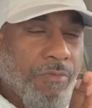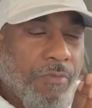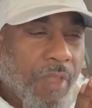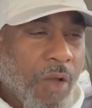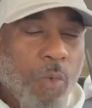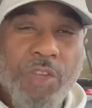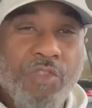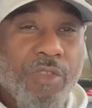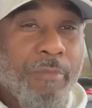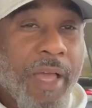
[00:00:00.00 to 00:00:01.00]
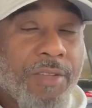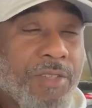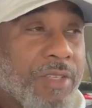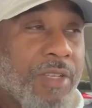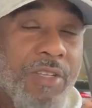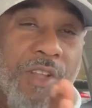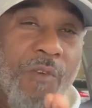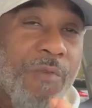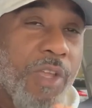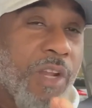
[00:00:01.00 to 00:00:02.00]
I wish you the best. Don't
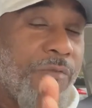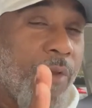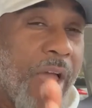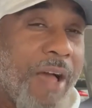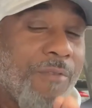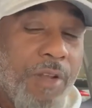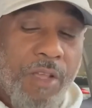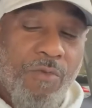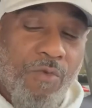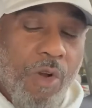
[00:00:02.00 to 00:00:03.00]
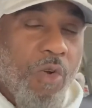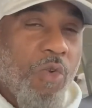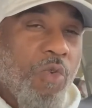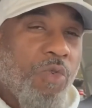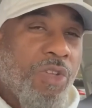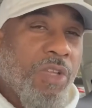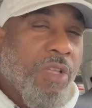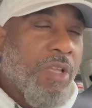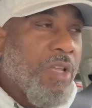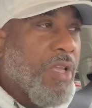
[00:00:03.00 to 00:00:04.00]
forget, if you haven't enrolled
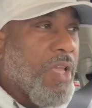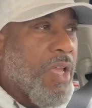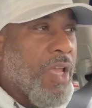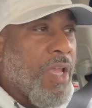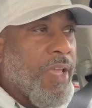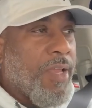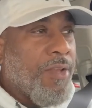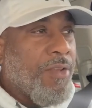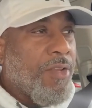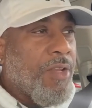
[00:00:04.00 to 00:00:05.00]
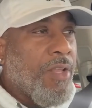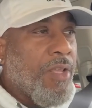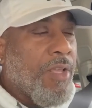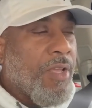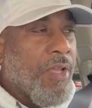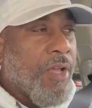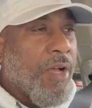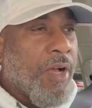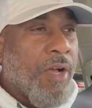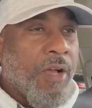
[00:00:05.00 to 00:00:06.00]
in
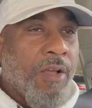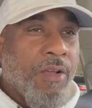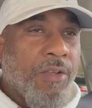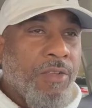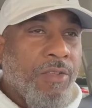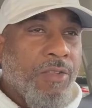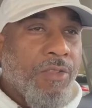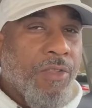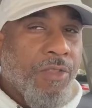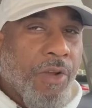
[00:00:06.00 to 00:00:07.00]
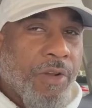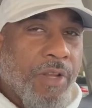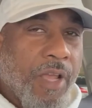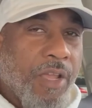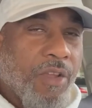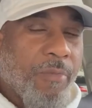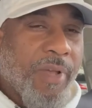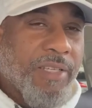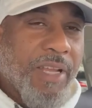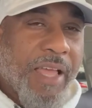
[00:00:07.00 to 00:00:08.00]
the 30-day Your
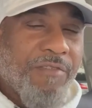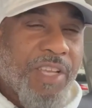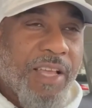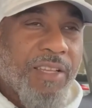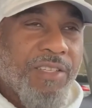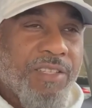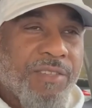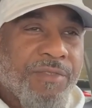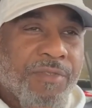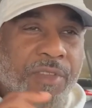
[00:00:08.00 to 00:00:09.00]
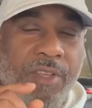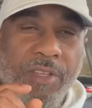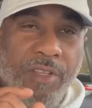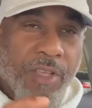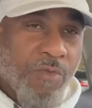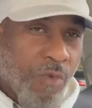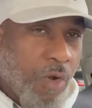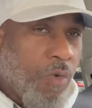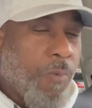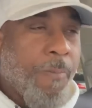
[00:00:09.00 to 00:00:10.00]
Best Life Challenge,
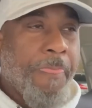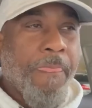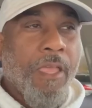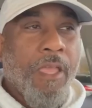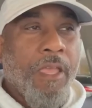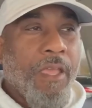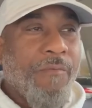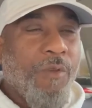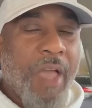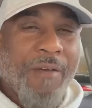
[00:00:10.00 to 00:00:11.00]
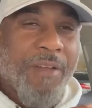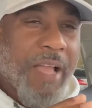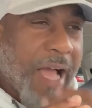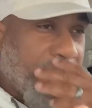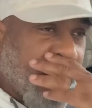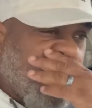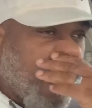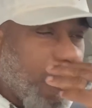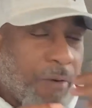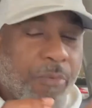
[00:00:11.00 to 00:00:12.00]
enroll. If you haven't gotten
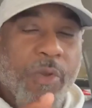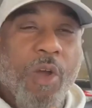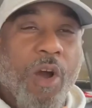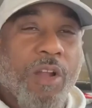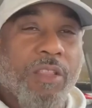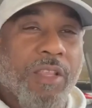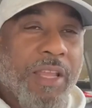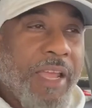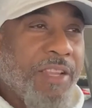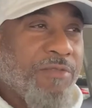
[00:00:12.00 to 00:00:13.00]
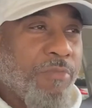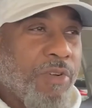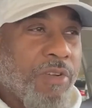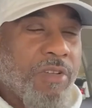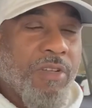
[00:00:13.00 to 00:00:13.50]
pre-ordered the latest book,